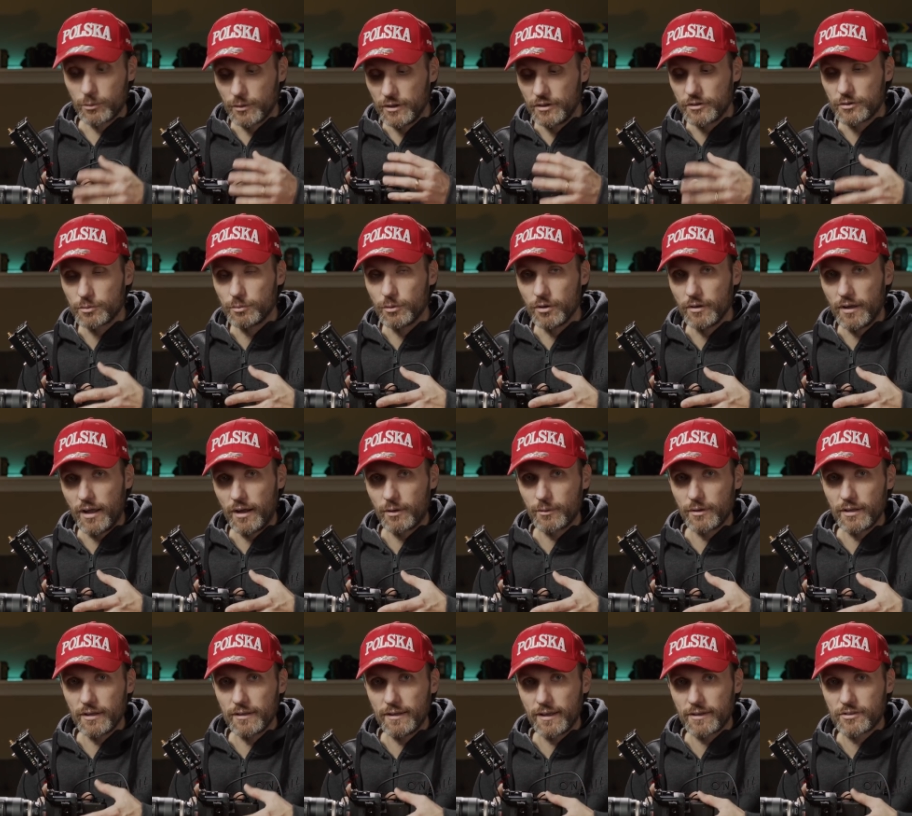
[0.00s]
really small
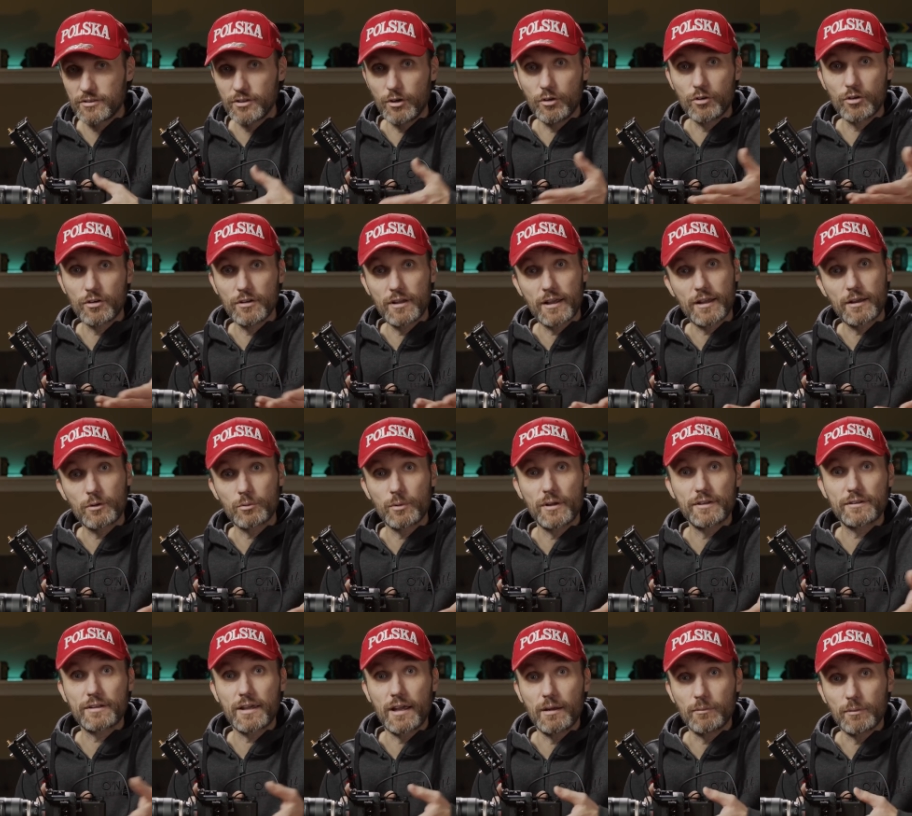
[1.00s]
Ariel XL or like a
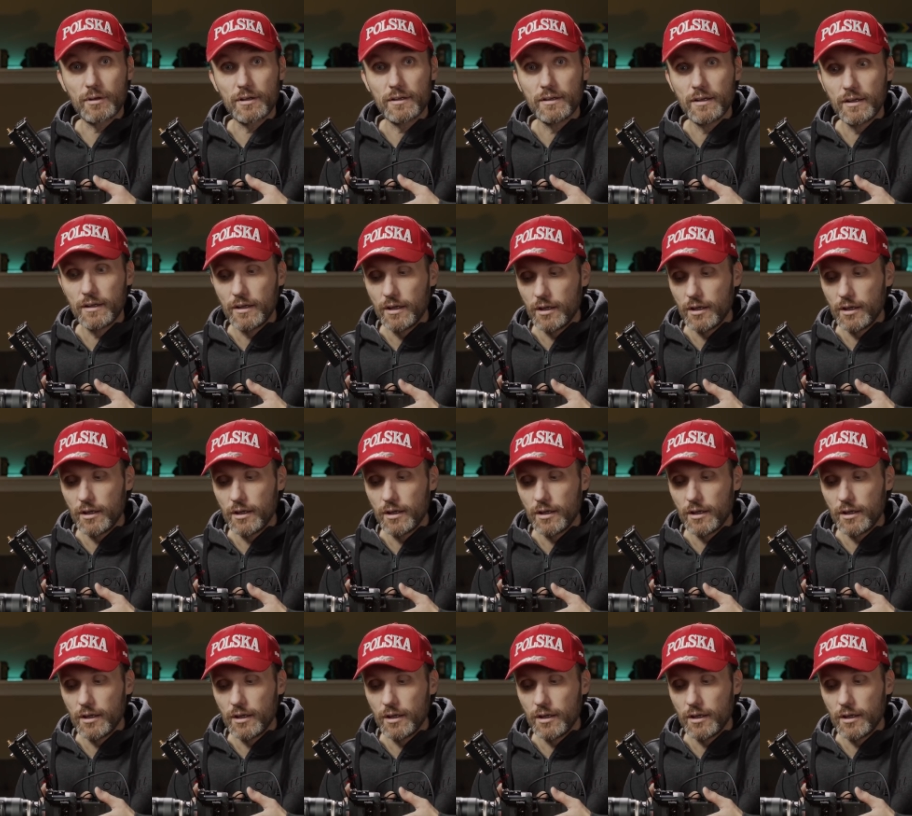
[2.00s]
Red camera,